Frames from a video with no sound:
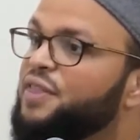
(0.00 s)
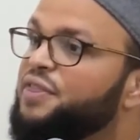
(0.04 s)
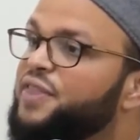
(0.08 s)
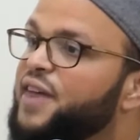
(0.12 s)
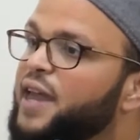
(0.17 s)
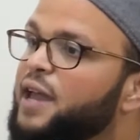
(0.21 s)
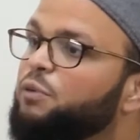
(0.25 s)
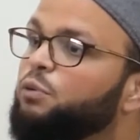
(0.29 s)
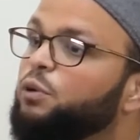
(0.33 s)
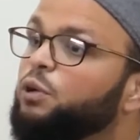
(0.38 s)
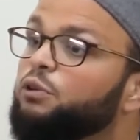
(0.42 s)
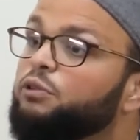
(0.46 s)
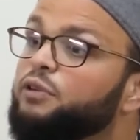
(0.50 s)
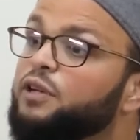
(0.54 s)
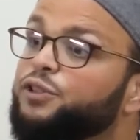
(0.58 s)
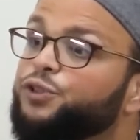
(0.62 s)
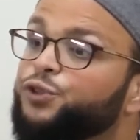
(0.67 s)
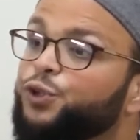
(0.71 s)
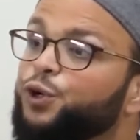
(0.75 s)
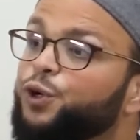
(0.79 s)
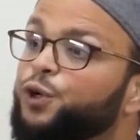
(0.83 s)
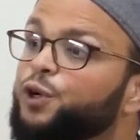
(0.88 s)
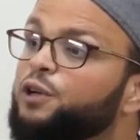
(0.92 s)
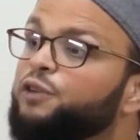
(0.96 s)
then they will
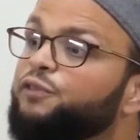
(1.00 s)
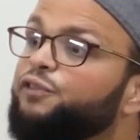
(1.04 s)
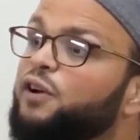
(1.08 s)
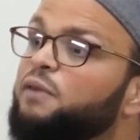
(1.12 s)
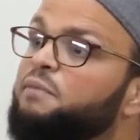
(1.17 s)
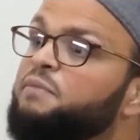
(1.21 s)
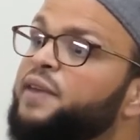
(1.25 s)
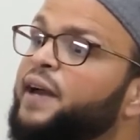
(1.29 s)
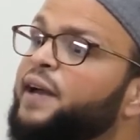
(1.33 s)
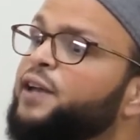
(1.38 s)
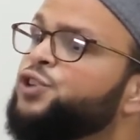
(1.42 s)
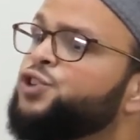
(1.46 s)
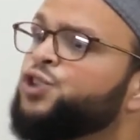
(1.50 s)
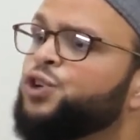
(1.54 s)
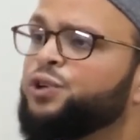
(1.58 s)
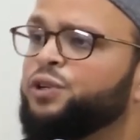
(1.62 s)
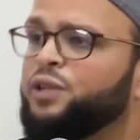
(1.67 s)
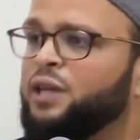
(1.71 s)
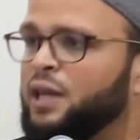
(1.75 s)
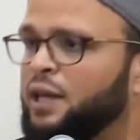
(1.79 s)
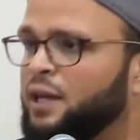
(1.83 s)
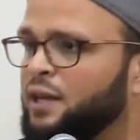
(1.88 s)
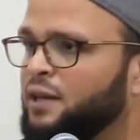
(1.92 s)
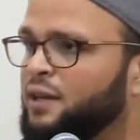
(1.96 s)
return from that
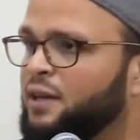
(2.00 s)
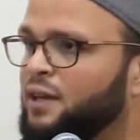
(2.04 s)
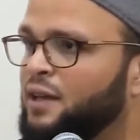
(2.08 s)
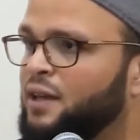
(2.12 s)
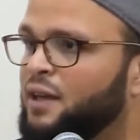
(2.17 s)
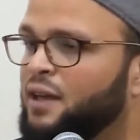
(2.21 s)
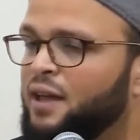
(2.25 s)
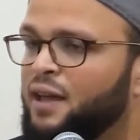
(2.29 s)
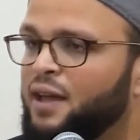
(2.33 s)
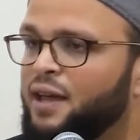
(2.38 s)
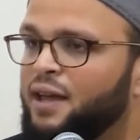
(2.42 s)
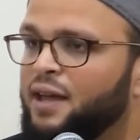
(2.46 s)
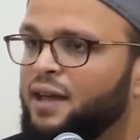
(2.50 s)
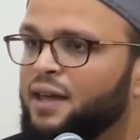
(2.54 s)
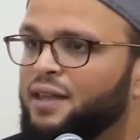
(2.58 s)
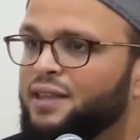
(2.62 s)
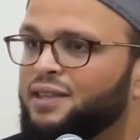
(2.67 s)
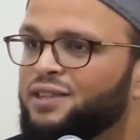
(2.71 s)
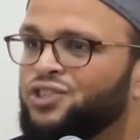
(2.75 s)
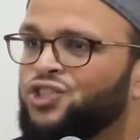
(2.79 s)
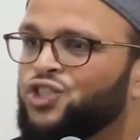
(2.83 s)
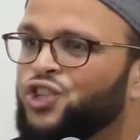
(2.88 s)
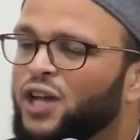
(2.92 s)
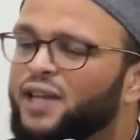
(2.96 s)
journey
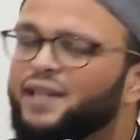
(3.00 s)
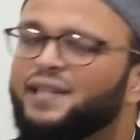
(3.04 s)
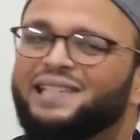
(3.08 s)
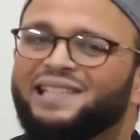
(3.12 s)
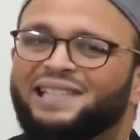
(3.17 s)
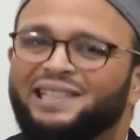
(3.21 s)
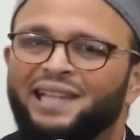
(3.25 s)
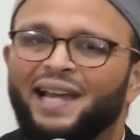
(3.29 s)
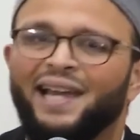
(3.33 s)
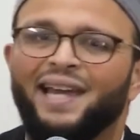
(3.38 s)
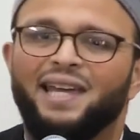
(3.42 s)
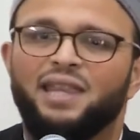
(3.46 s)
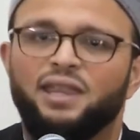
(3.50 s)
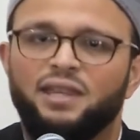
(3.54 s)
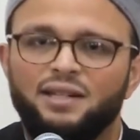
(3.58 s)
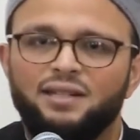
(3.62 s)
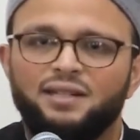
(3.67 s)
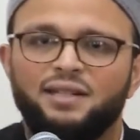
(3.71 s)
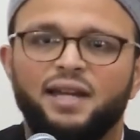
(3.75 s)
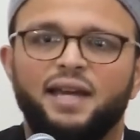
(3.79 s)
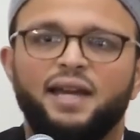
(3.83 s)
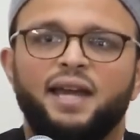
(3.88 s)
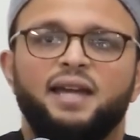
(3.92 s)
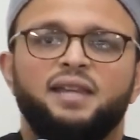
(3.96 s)
just like
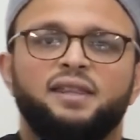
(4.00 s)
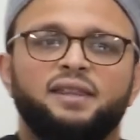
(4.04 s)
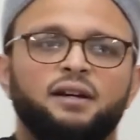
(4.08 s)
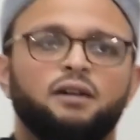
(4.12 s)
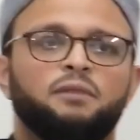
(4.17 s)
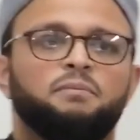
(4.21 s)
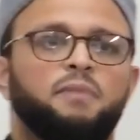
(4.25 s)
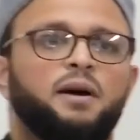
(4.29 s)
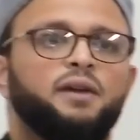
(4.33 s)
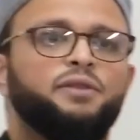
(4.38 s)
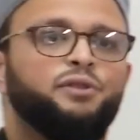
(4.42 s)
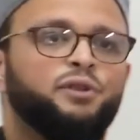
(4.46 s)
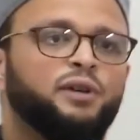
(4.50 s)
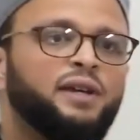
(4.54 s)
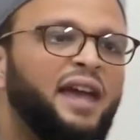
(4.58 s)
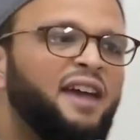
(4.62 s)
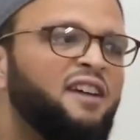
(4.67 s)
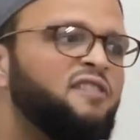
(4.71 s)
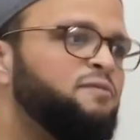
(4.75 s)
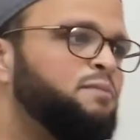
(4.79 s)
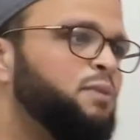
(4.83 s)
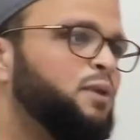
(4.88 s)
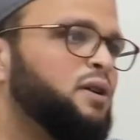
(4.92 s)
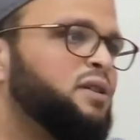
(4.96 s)
the day their mother
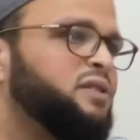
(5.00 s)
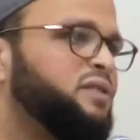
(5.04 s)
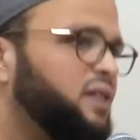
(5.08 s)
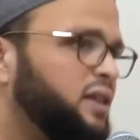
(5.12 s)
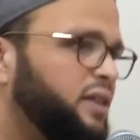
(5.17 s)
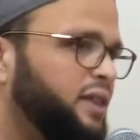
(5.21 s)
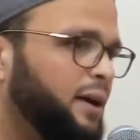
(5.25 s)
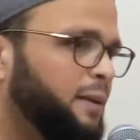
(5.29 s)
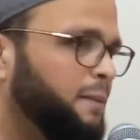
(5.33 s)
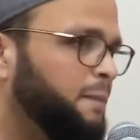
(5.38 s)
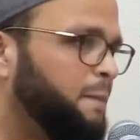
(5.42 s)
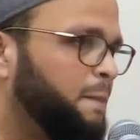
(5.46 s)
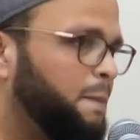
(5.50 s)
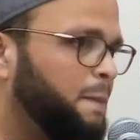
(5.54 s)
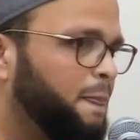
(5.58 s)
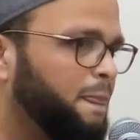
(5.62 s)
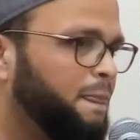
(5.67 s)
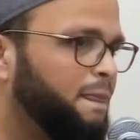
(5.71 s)
gave birth to them.